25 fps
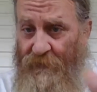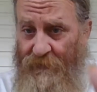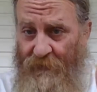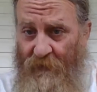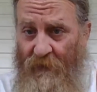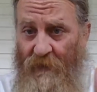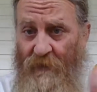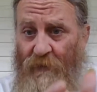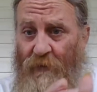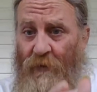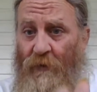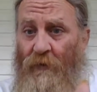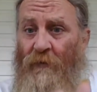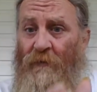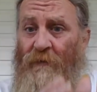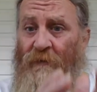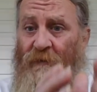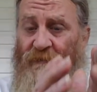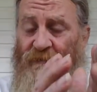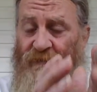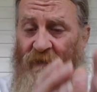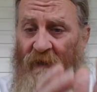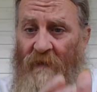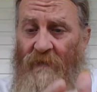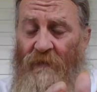See, your
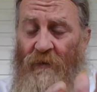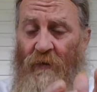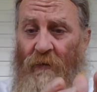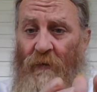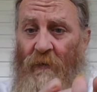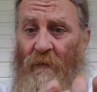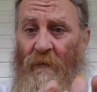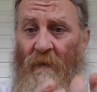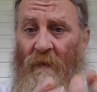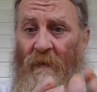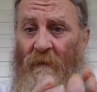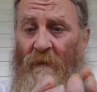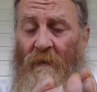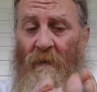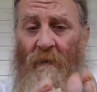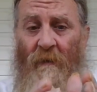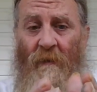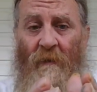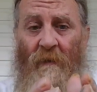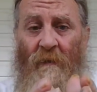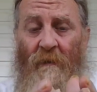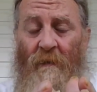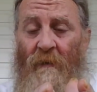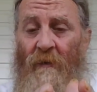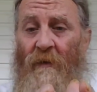your uh,
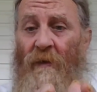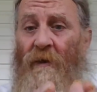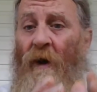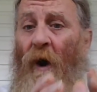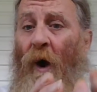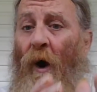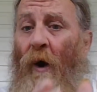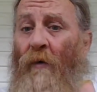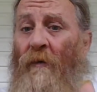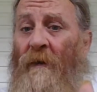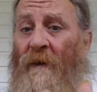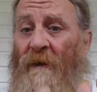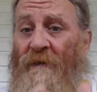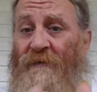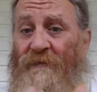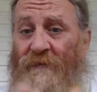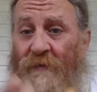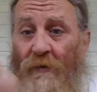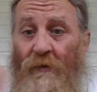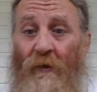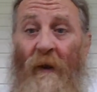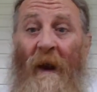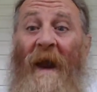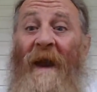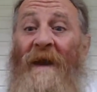uh, goal is
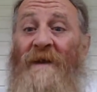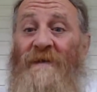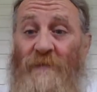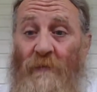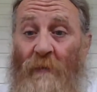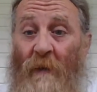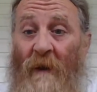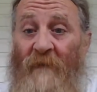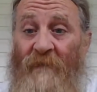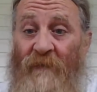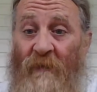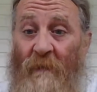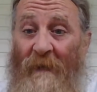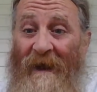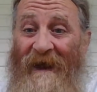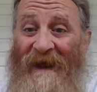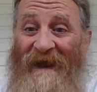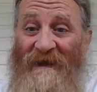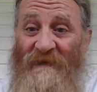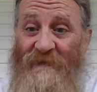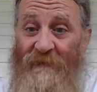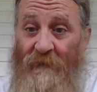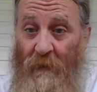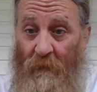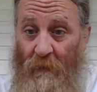to graduate from
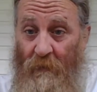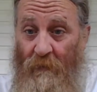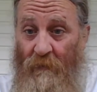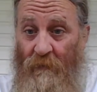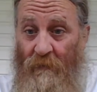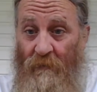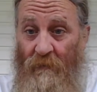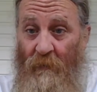high school.